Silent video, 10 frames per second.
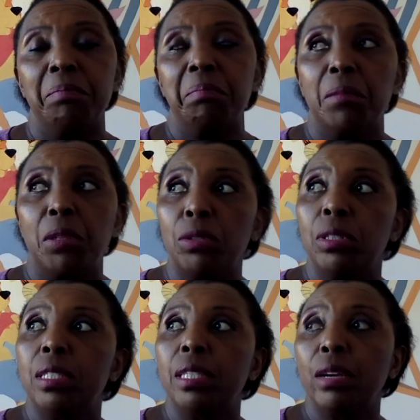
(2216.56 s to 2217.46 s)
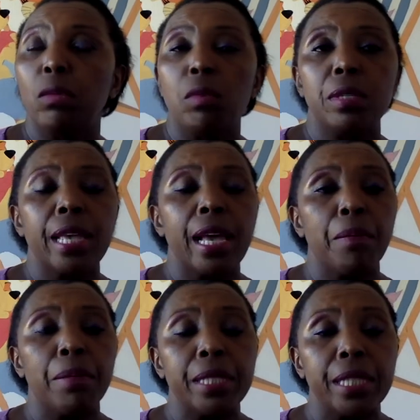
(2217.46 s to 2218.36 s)
Noticing, was there
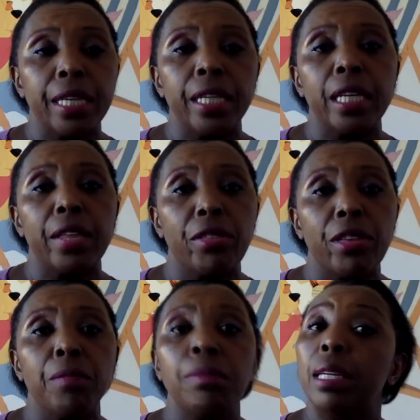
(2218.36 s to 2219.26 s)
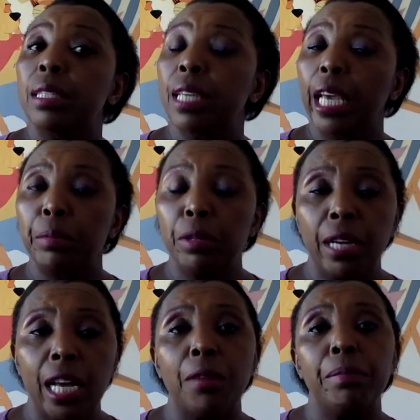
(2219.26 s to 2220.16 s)
a particular theme that kept on
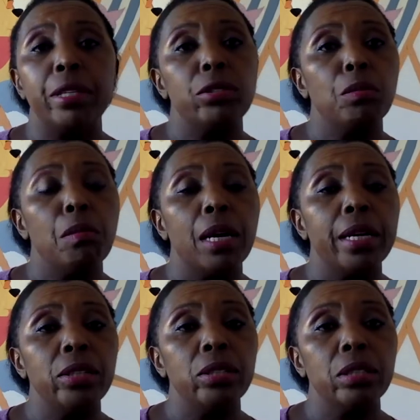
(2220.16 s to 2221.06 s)
coming to mind?